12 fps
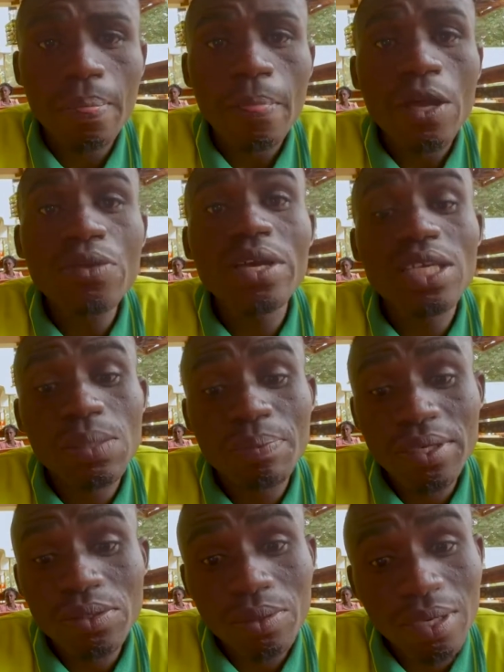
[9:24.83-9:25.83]
you
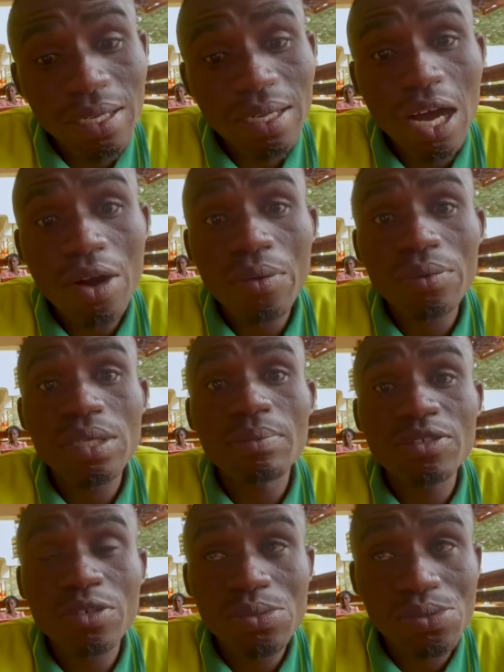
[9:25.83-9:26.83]
expect to learn how the
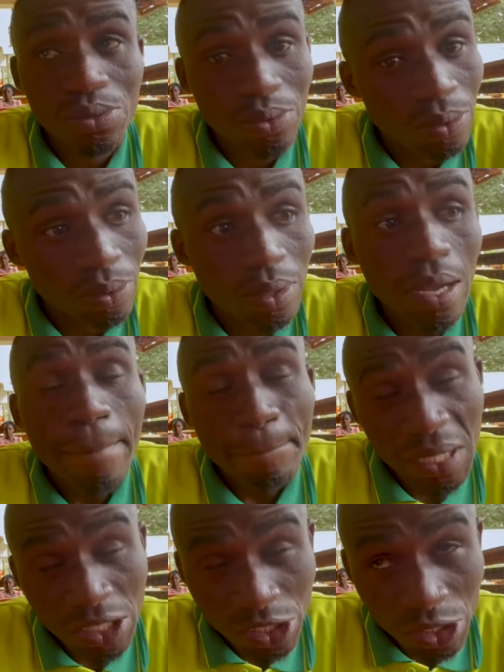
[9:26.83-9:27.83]
batwa used to do
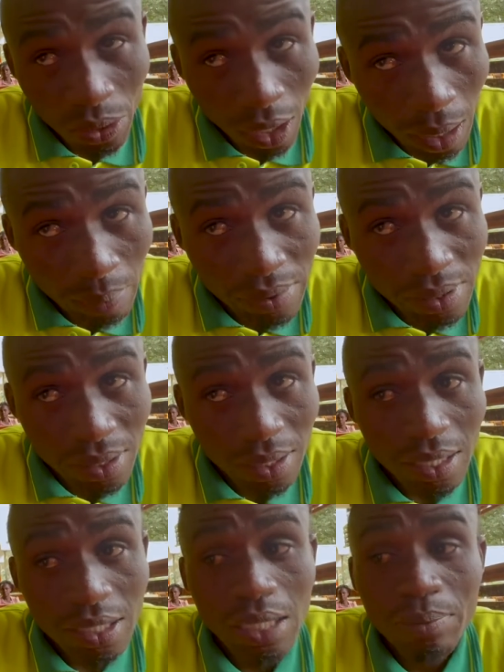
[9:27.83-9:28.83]
medicinal herbs.
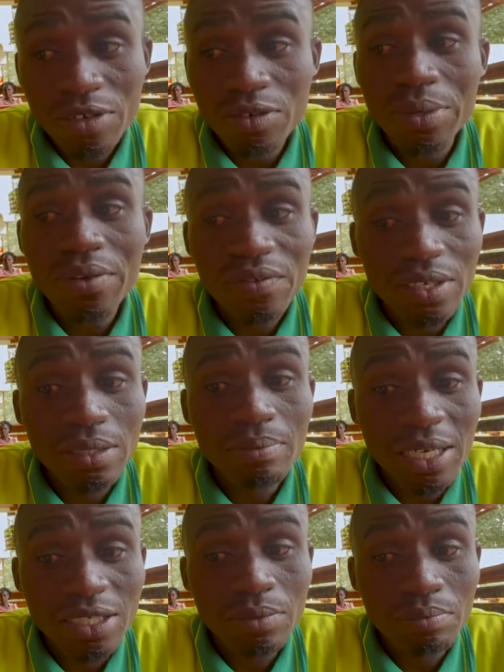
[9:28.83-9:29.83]
The batwa were very
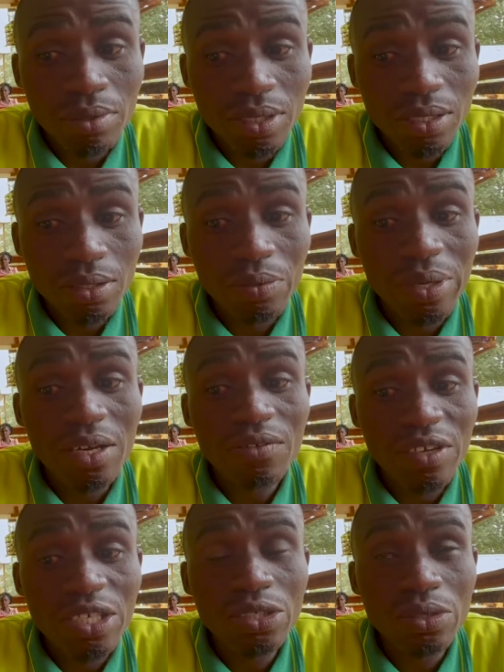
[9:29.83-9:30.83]
much important. We are
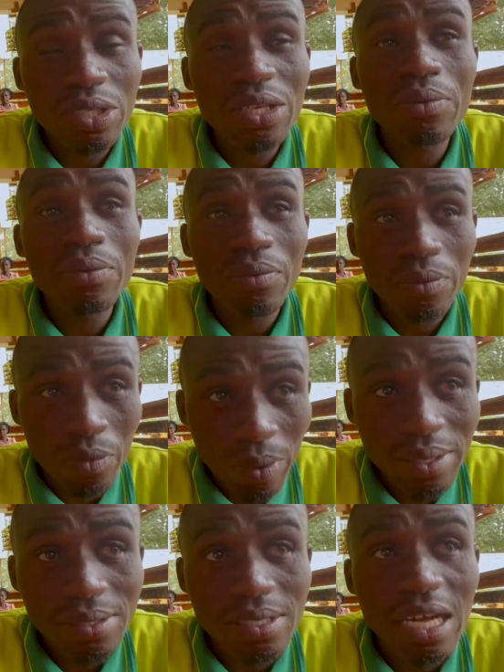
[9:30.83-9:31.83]
very the
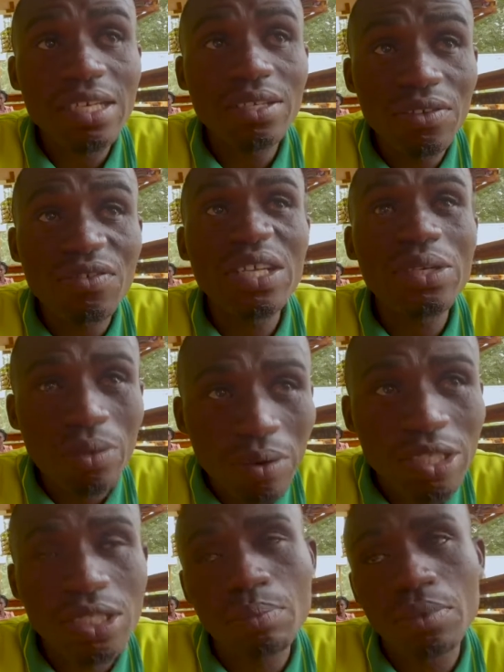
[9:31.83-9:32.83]
wise and even
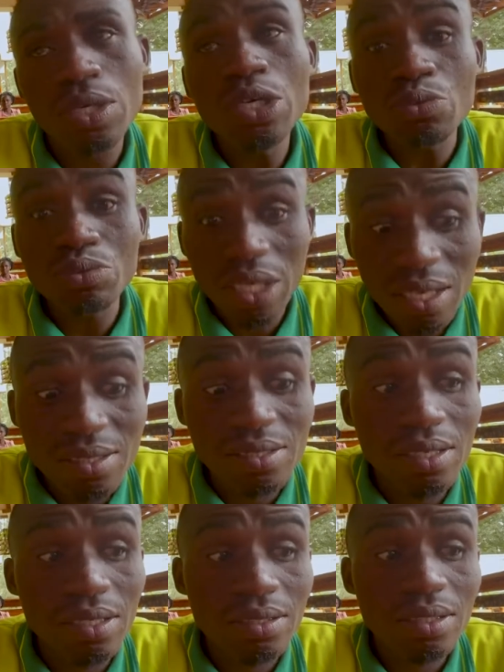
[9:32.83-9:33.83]
knowledgeable to the
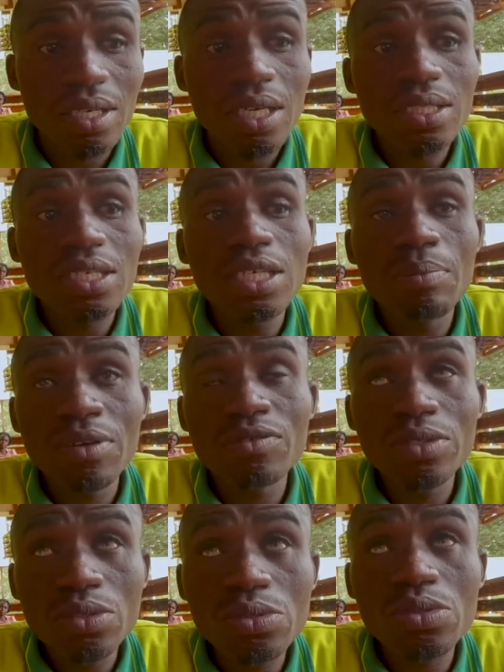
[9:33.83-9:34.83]
extent that the
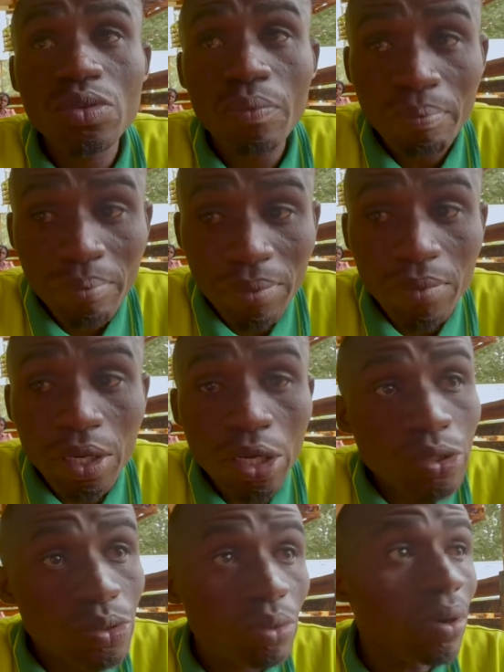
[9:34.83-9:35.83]
batwa used to
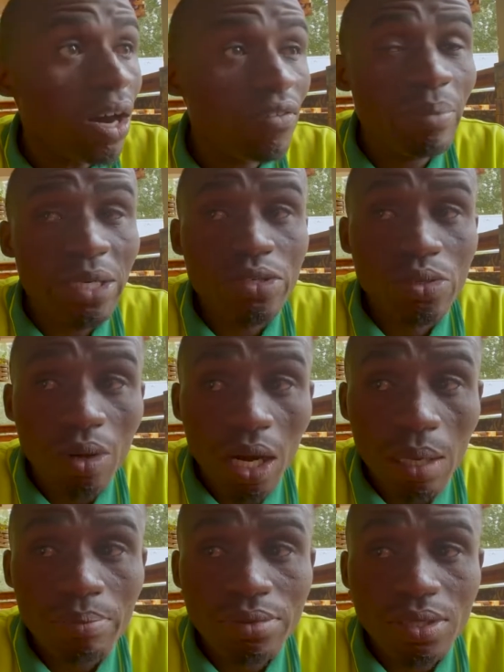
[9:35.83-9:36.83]
to have medicinal
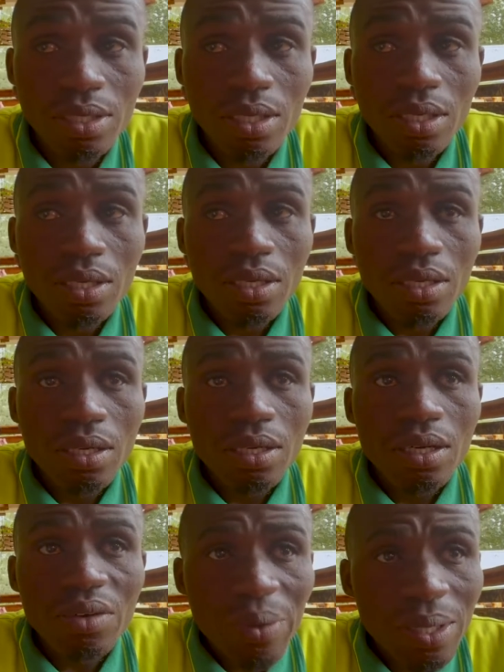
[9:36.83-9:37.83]
herbs.
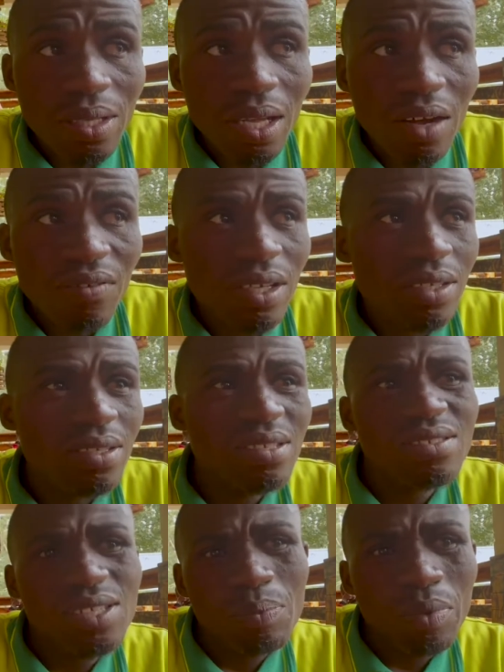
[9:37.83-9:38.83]
When they have like
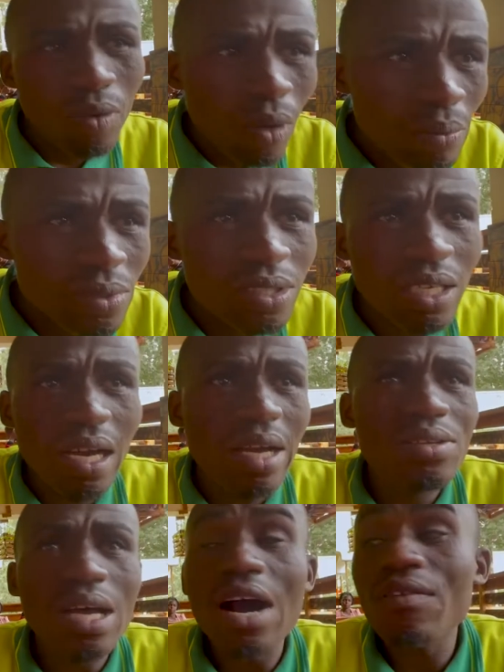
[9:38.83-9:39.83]
these tapeworms, they I
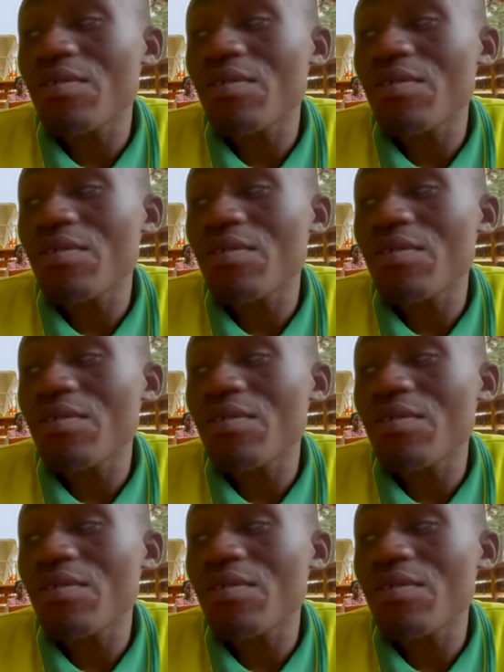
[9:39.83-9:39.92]
have